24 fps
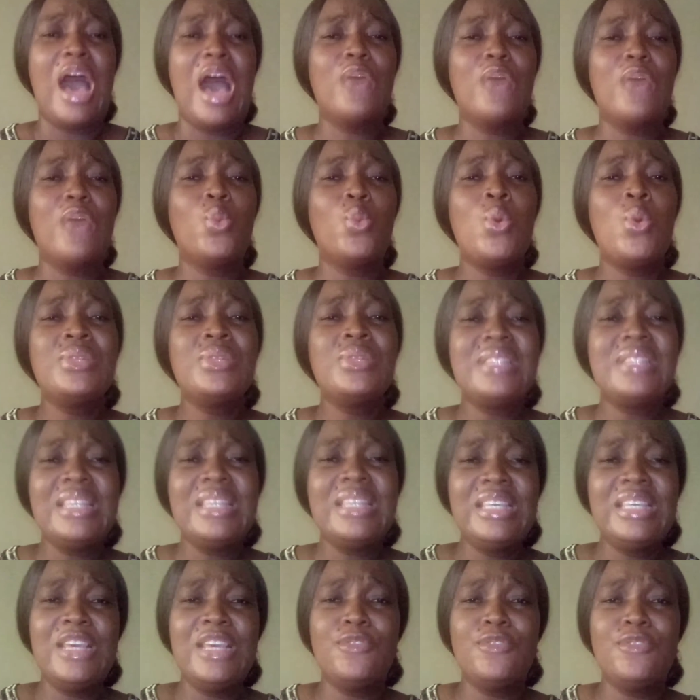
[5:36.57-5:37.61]
And once
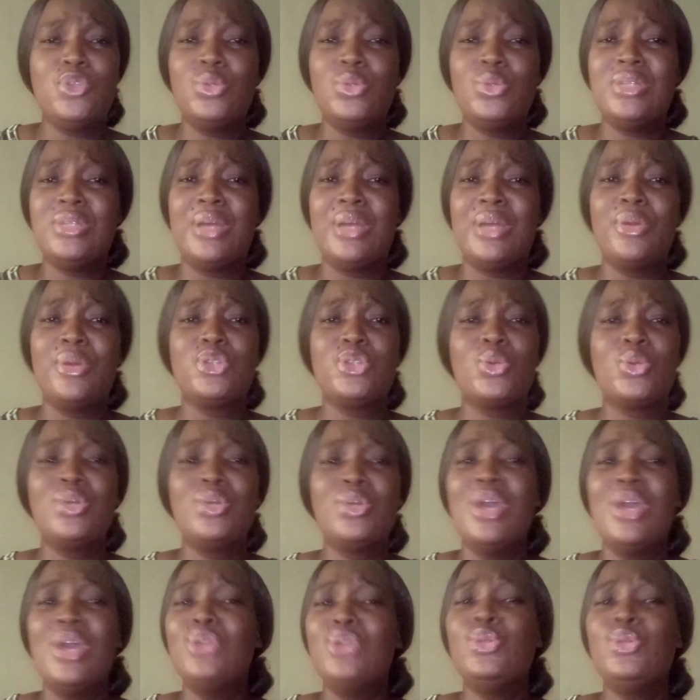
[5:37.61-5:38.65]
it gives you direction,
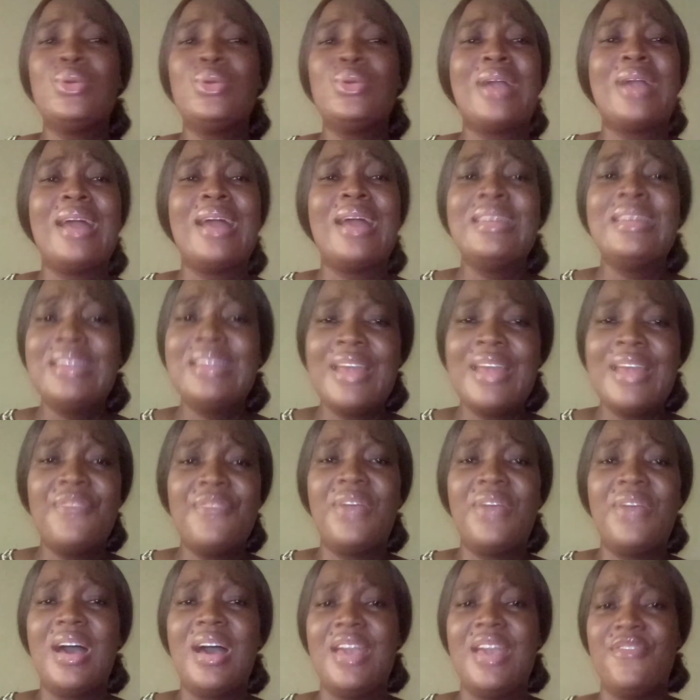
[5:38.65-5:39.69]
you can
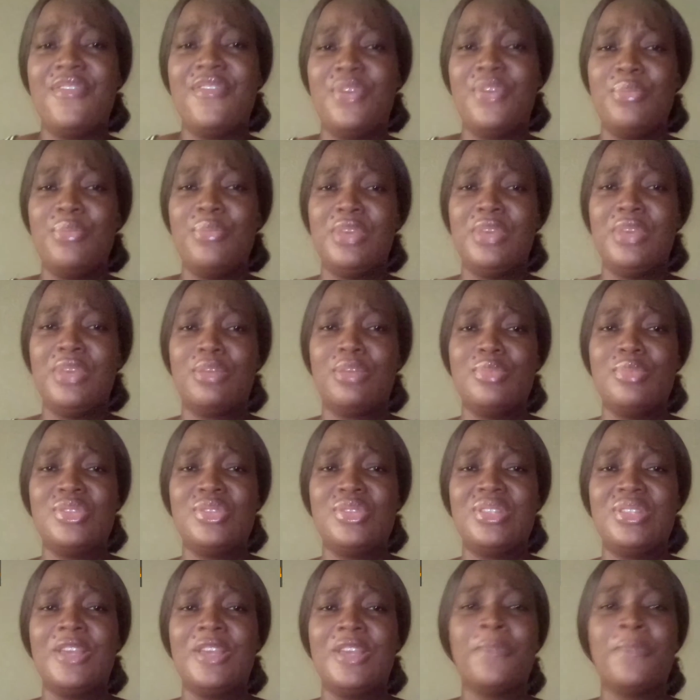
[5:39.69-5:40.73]
never ever make
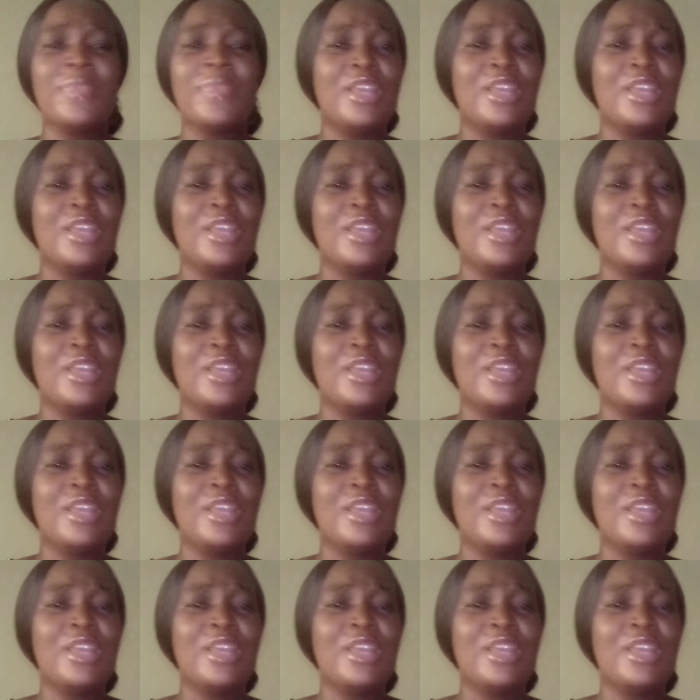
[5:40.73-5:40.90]
mistake.